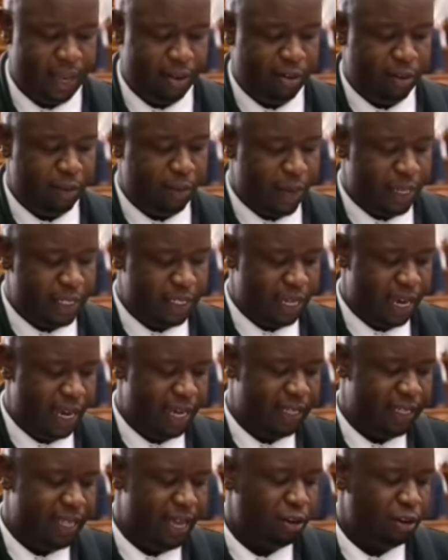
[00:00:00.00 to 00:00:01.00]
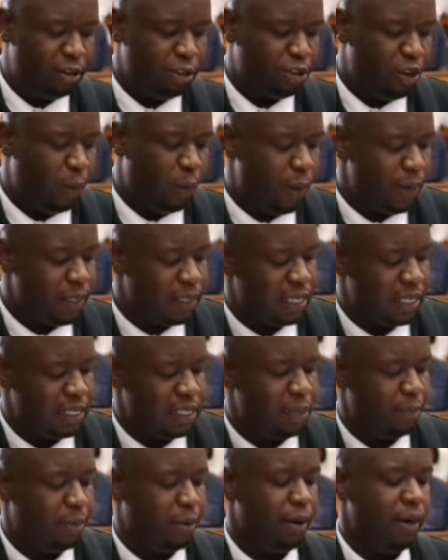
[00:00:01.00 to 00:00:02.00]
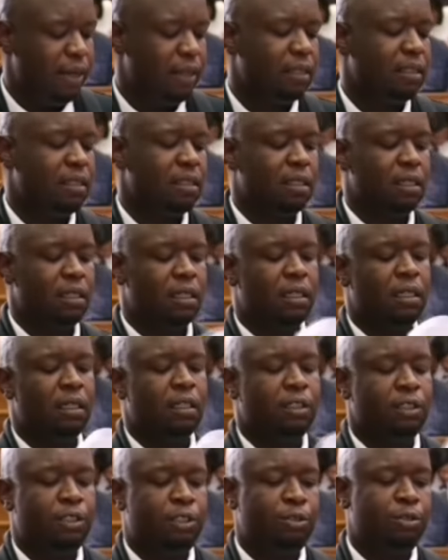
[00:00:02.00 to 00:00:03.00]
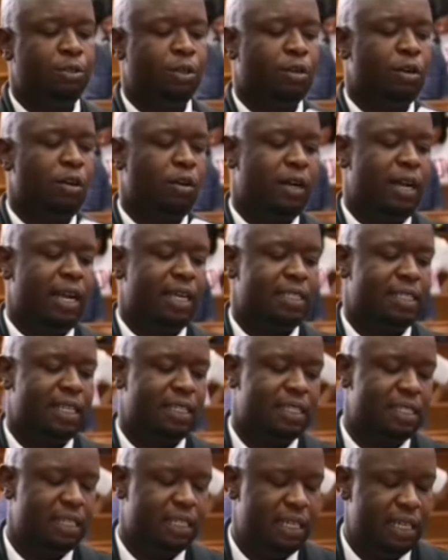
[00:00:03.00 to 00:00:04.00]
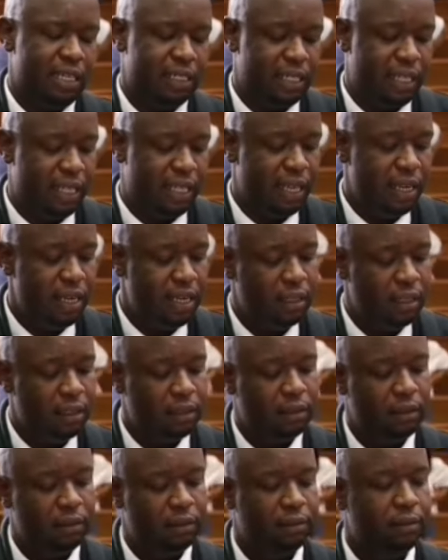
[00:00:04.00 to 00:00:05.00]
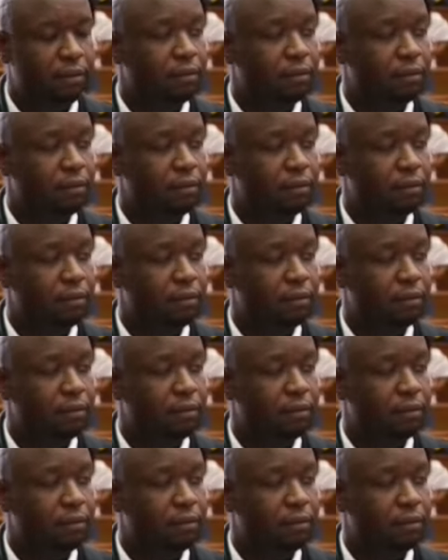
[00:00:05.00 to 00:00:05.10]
And then on page 8, there on top where it says deponent, do you recognize that signature there?